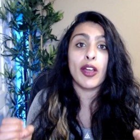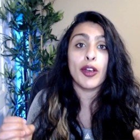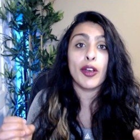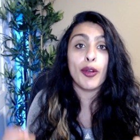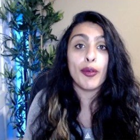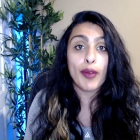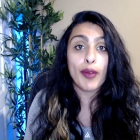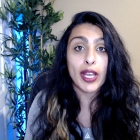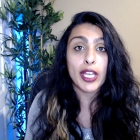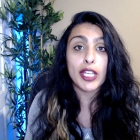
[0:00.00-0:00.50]
a
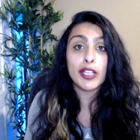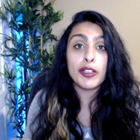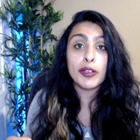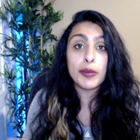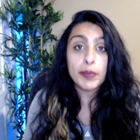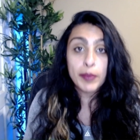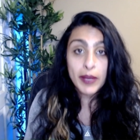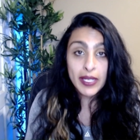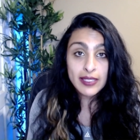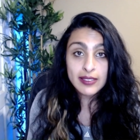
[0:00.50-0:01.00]
regular
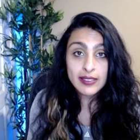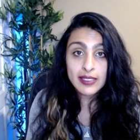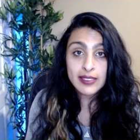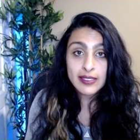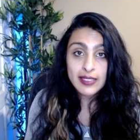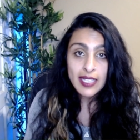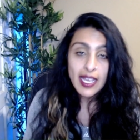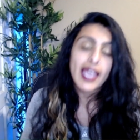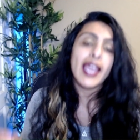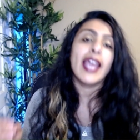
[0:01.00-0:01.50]
basis
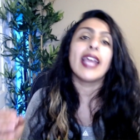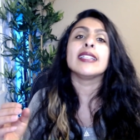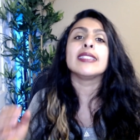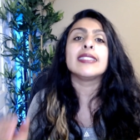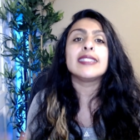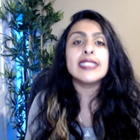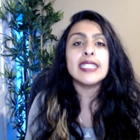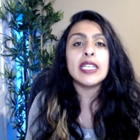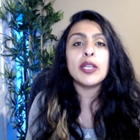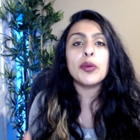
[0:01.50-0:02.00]
and
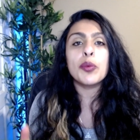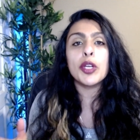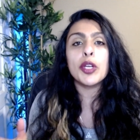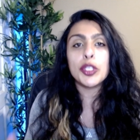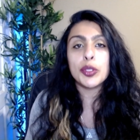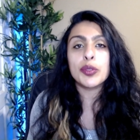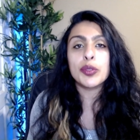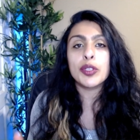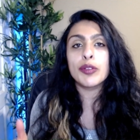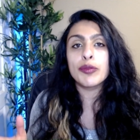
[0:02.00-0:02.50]
see where
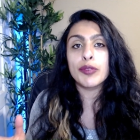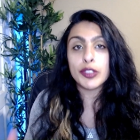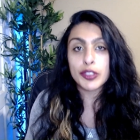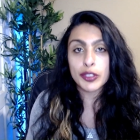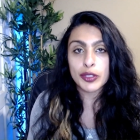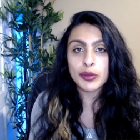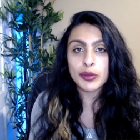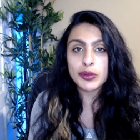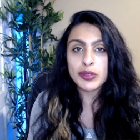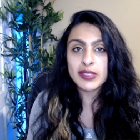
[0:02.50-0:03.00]
you can
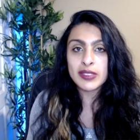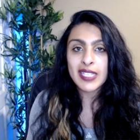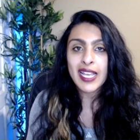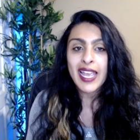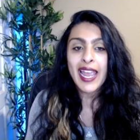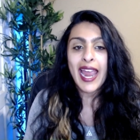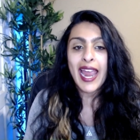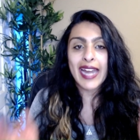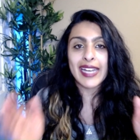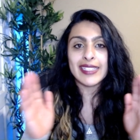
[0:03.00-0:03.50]
reduce.
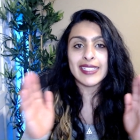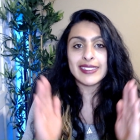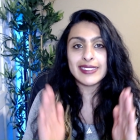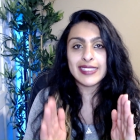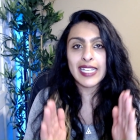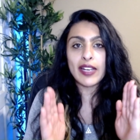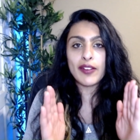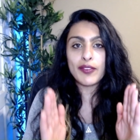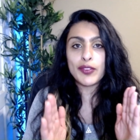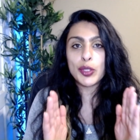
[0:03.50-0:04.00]
And
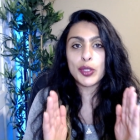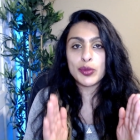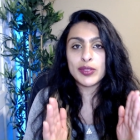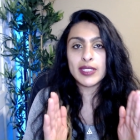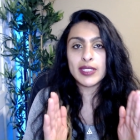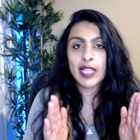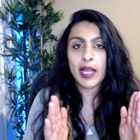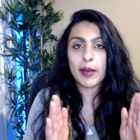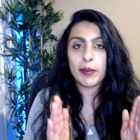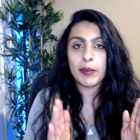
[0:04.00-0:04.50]
instead of using
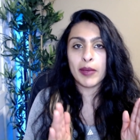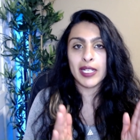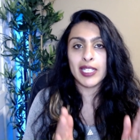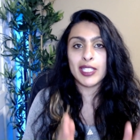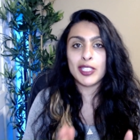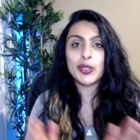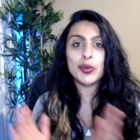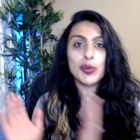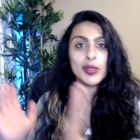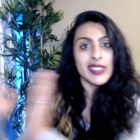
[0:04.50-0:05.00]
that money
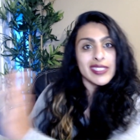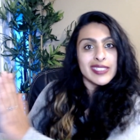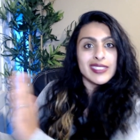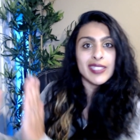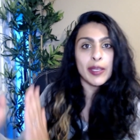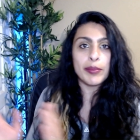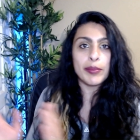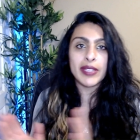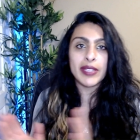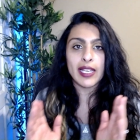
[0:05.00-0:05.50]
towards
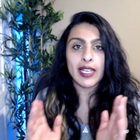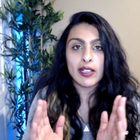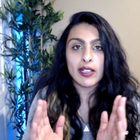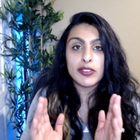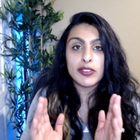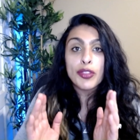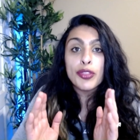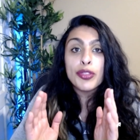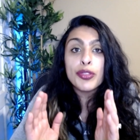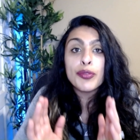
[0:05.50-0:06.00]
something else,
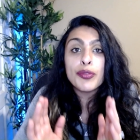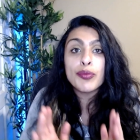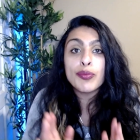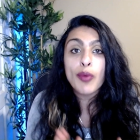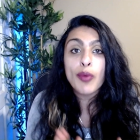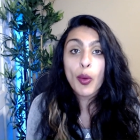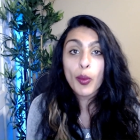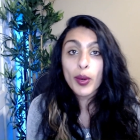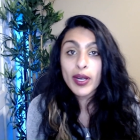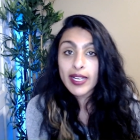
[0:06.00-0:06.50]

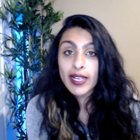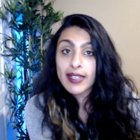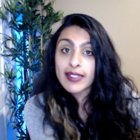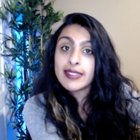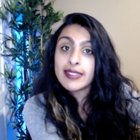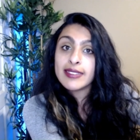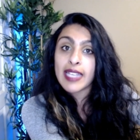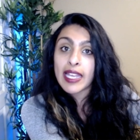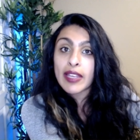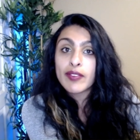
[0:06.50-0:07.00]
throw it in a
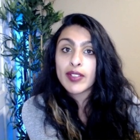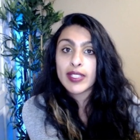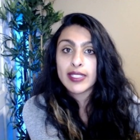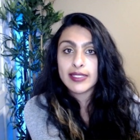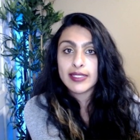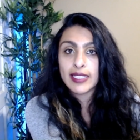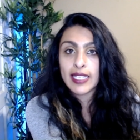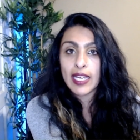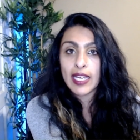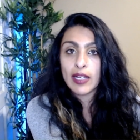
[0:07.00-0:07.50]
savings
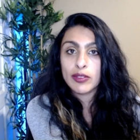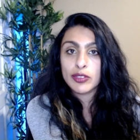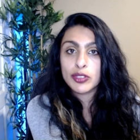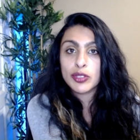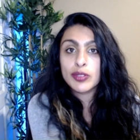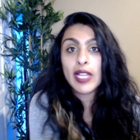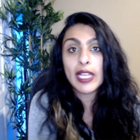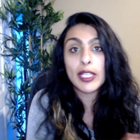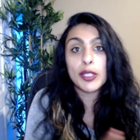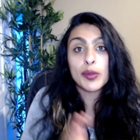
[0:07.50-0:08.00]
account so
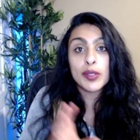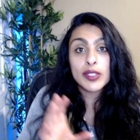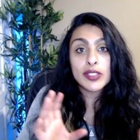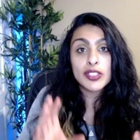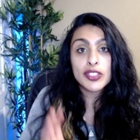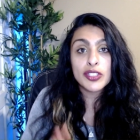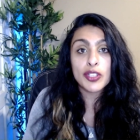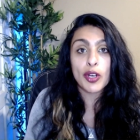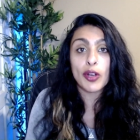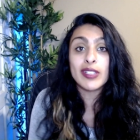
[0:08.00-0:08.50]
that you can
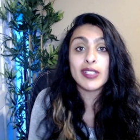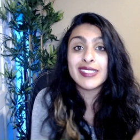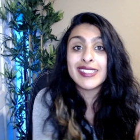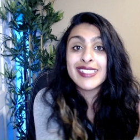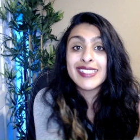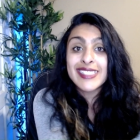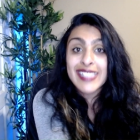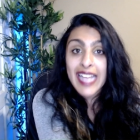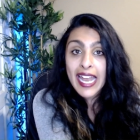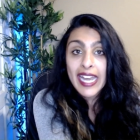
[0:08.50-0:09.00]
start
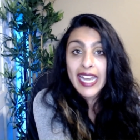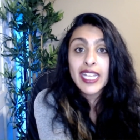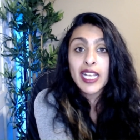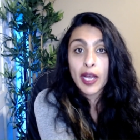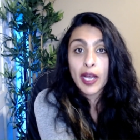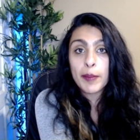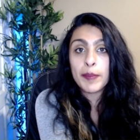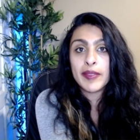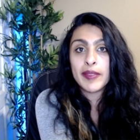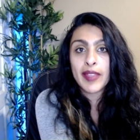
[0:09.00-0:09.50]
setting
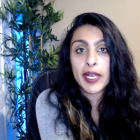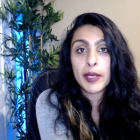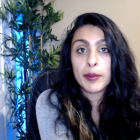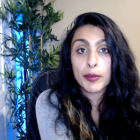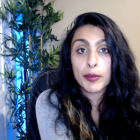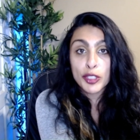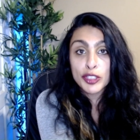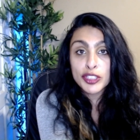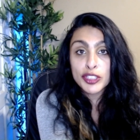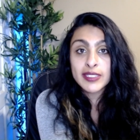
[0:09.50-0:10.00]
up that
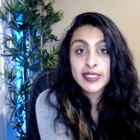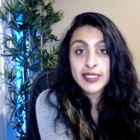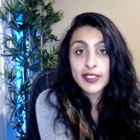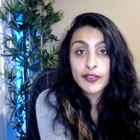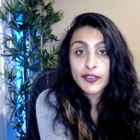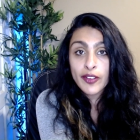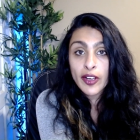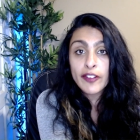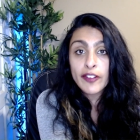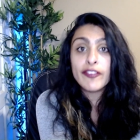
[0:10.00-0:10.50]
emergency
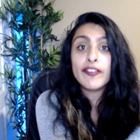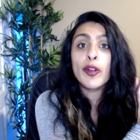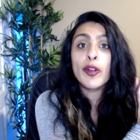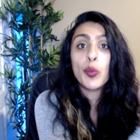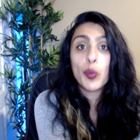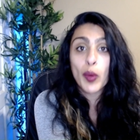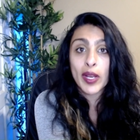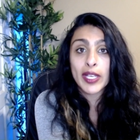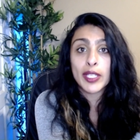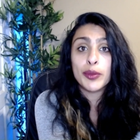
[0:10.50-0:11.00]
fund for
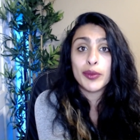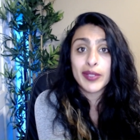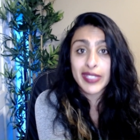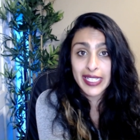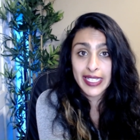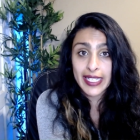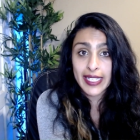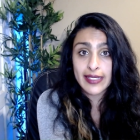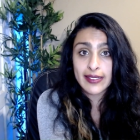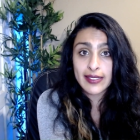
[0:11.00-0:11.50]
when you
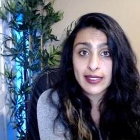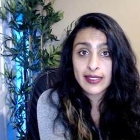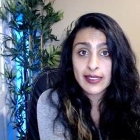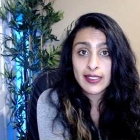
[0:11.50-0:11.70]
need it.